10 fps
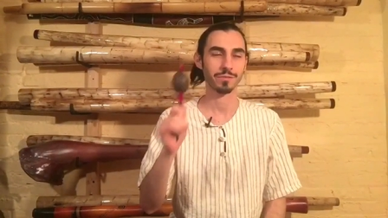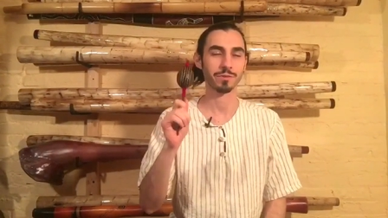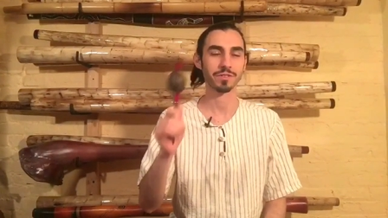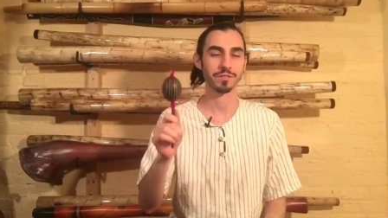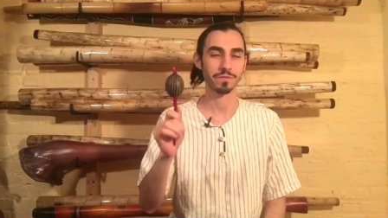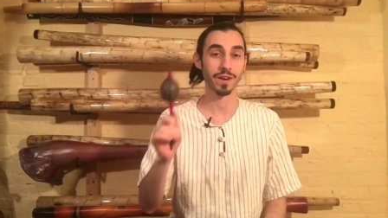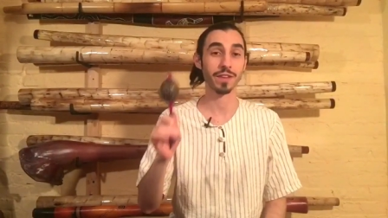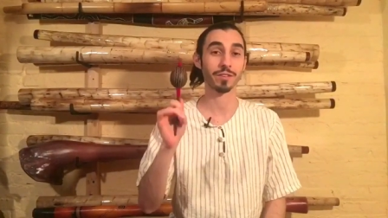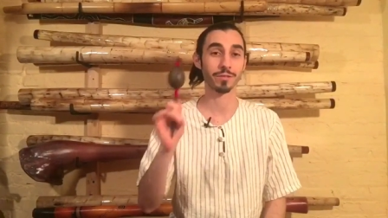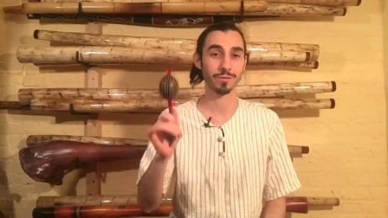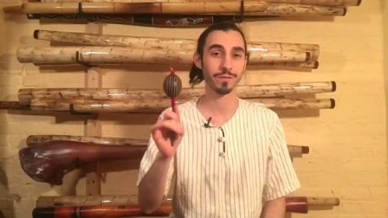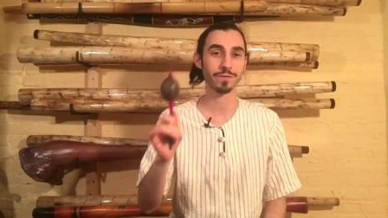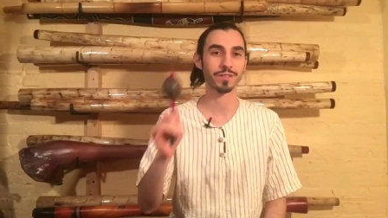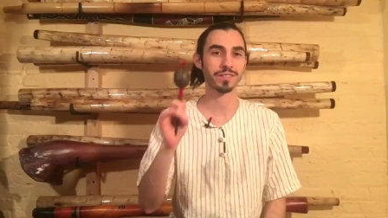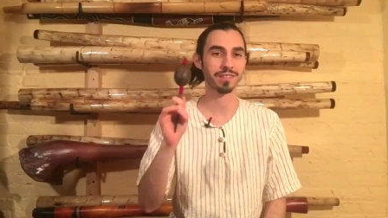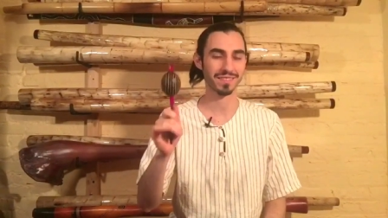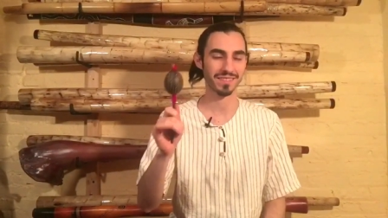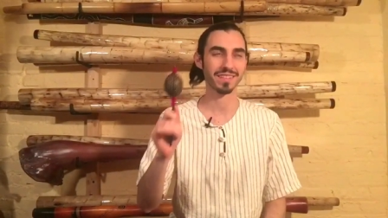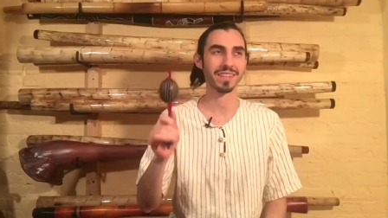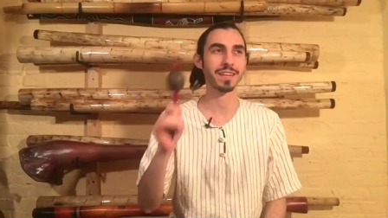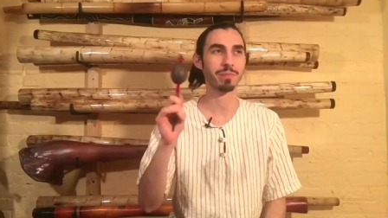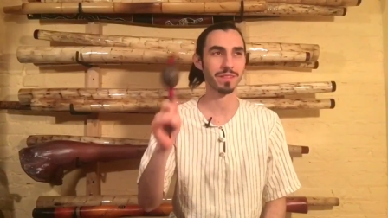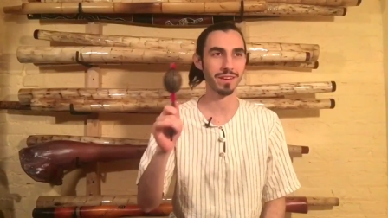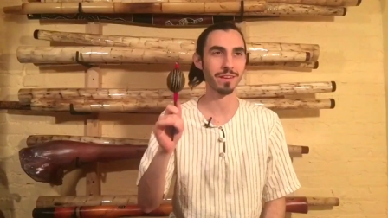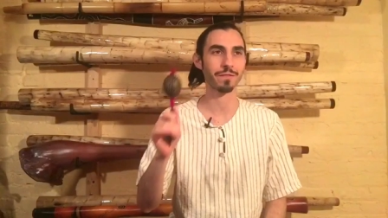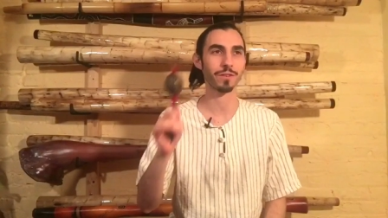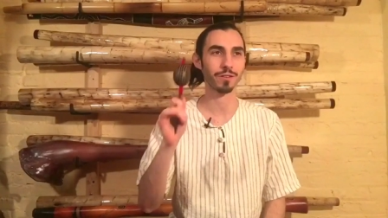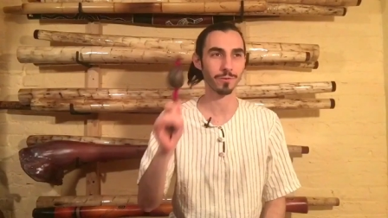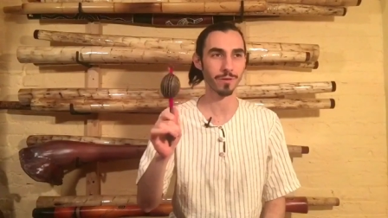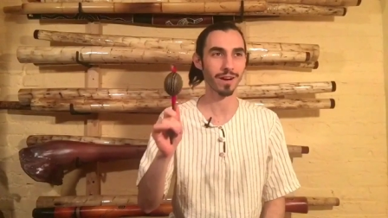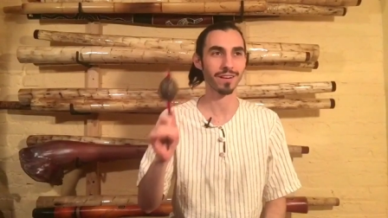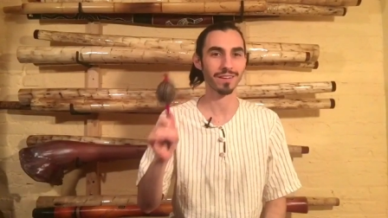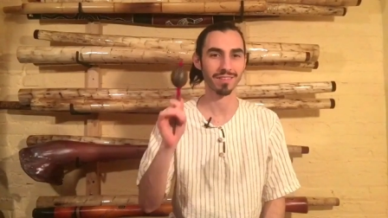Once you find the groove, just keep it there for a little while.